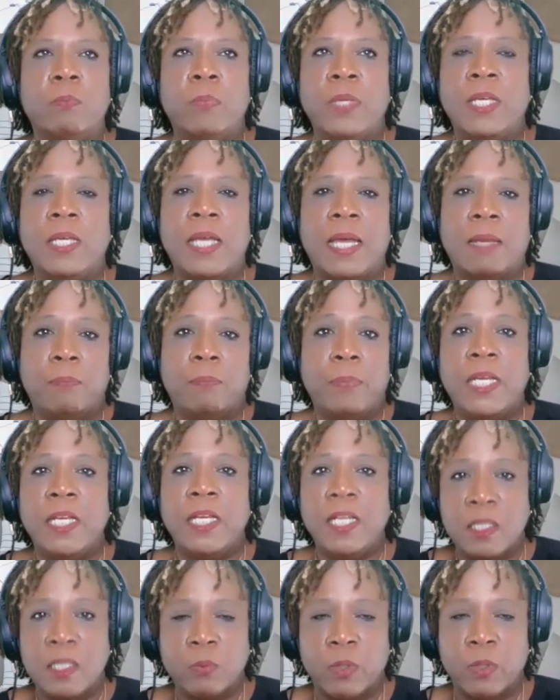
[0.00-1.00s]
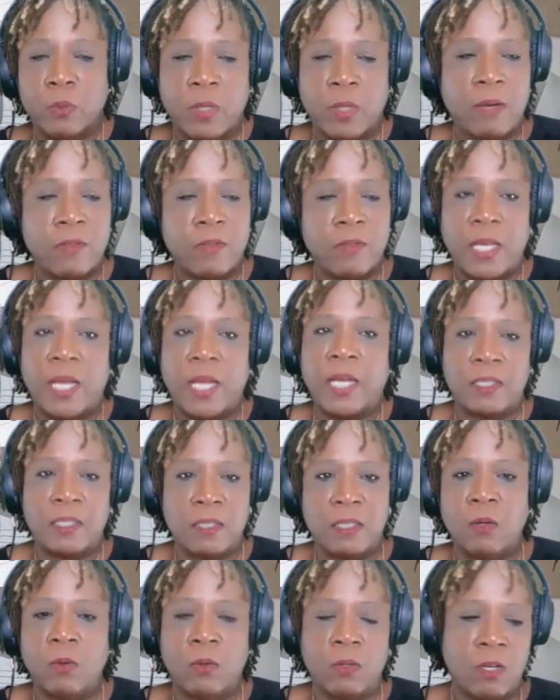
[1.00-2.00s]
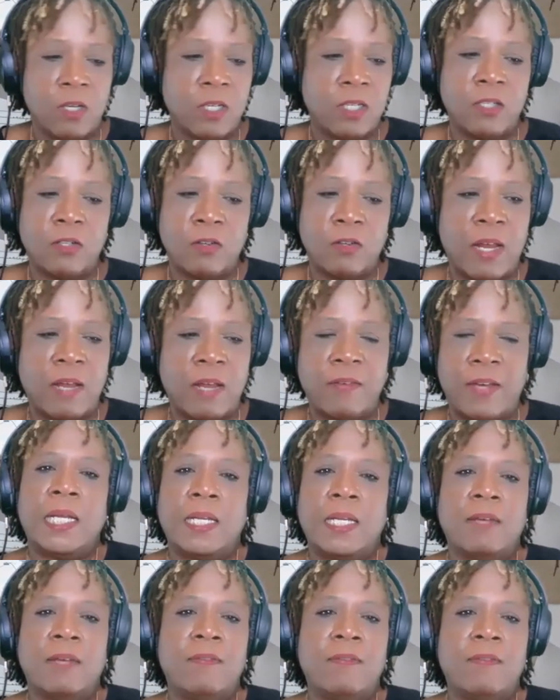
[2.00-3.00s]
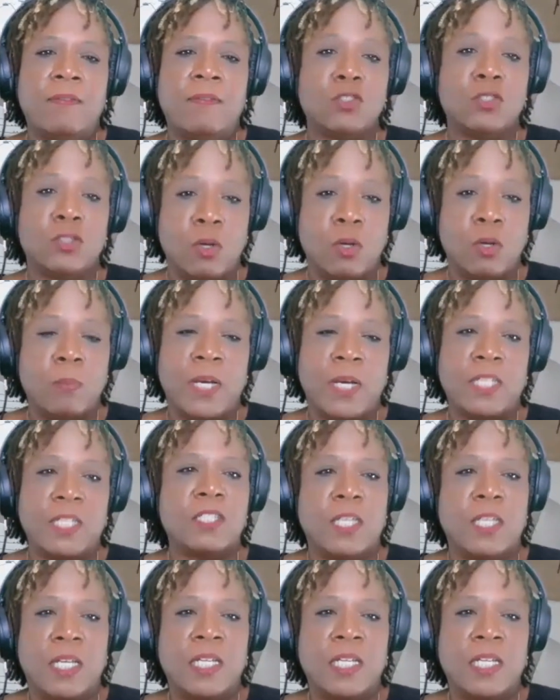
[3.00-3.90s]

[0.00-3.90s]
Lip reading: be at peace with whatever the heck is going on in your life. I love that so much.